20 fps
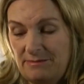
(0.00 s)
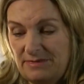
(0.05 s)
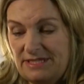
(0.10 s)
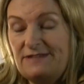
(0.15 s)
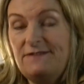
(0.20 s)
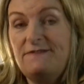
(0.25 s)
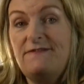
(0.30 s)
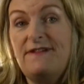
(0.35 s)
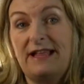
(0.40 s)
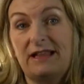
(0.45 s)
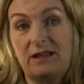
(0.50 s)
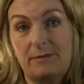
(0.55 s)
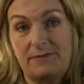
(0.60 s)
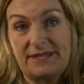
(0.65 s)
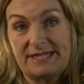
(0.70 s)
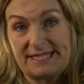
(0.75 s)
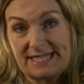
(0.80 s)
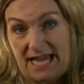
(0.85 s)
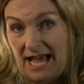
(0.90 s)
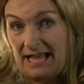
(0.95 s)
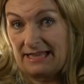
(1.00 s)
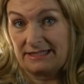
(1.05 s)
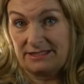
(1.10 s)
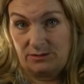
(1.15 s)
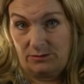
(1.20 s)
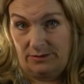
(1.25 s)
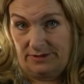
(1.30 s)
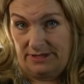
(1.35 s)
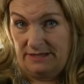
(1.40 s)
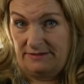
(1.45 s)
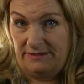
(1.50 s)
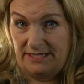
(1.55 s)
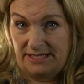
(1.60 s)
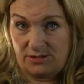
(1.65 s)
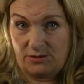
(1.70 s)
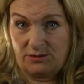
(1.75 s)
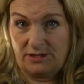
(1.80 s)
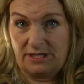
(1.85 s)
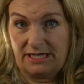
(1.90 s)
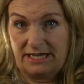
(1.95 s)
develop the talent within these
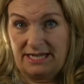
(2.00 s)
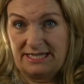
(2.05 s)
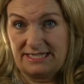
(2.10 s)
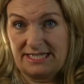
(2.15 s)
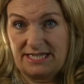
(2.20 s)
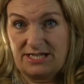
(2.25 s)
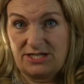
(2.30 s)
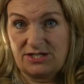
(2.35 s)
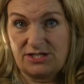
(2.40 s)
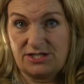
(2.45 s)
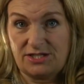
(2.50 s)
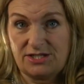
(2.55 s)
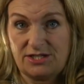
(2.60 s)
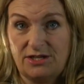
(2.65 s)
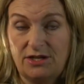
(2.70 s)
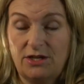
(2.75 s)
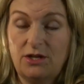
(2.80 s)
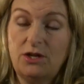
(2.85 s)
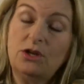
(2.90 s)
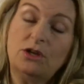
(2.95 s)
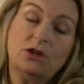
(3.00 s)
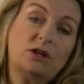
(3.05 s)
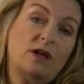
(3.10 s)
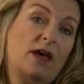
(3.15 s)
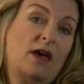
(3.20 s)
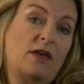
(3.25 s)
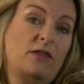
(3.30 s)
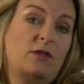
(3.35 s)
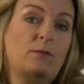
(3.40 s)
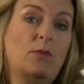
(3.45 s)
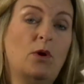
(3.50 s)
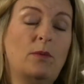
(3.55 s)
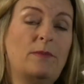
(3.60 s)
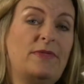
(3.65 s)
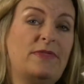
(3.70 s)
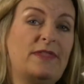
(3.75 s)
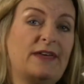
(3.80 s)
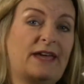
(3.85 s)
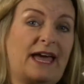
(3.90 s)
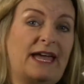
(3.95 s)
organisations. At the
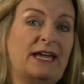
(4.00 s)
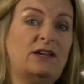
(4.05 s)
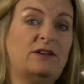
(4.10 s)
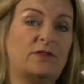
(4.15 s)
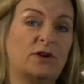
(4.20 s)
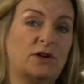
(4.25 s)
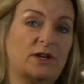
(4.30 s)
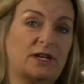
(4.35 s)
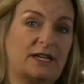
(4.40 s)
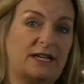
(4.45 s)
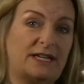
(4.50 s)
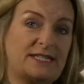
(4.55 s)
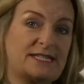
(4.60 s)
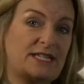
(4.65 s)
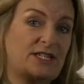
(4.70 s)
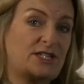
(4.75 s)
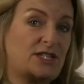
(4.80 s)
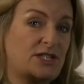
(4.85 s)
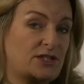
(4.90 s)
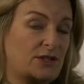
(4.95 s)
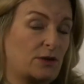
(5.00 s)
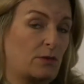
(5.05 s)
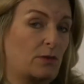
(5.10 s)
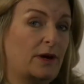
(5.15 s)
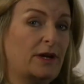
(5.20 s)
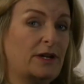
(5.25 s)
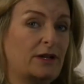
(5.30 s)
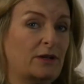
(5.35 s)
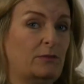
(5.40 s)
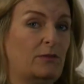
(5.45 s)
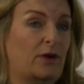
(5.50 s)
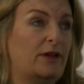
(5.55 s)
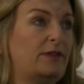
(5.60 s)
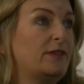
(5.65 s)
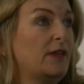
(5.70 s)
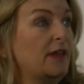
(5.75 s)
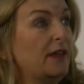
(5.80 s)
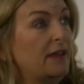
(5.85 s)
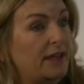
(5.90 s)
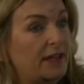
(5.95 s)
moment, the kind of organisations they're working
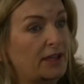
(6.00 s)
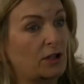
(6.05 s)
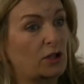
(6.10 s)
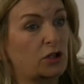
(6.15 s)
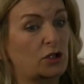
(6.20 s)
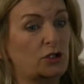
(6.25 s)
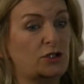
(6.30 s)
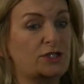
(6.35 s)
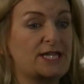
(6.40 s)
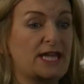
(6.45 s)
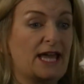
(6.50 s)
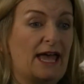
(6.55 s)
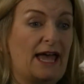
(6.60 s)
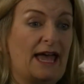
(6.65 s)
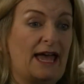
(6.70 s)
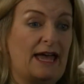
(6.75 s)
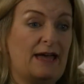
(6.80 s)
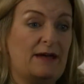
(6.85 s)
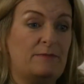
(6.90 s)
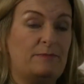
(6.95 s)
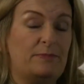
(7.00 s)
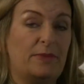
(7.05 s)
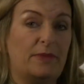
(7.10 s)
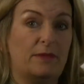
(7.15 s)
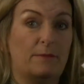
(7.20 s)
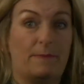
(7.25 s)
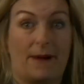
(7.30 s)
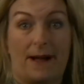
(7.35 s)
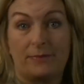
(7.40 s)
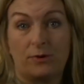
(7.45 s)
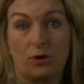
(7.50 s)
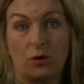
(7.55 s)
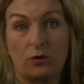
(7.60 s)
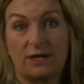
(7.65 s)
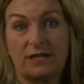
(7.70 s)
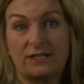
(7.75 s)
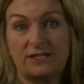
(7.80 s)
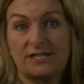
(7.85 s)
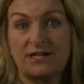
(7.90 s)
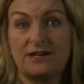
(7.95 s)
with include the Babcock
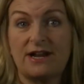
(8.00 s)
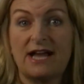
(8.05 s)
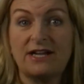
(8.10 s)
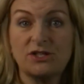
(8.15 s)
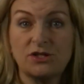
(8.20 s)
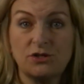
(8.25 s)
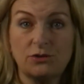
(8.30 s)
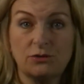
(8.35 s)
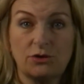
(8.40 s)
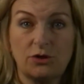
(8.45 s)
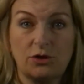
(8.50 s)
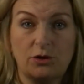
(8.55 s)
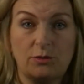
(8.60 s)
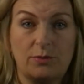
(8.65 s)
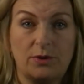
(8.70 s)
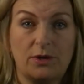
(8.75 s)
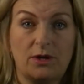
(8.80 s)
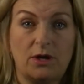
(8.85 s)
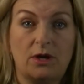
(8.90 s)
International Group,